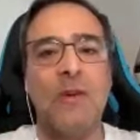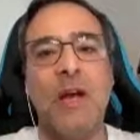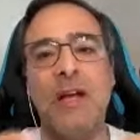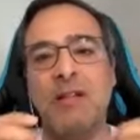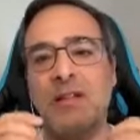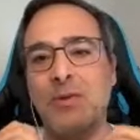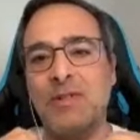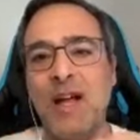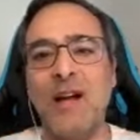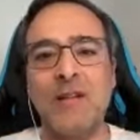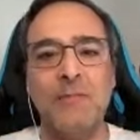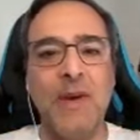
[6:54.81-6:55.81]
and to
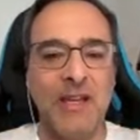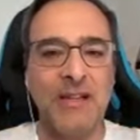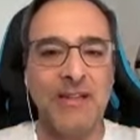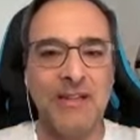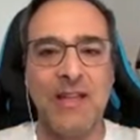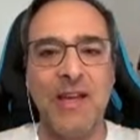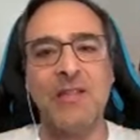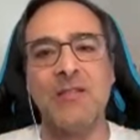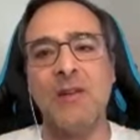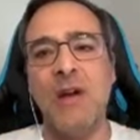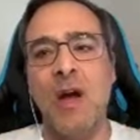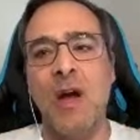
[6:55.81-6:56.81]
start making the
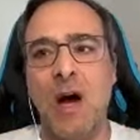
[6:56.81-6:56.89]
tests.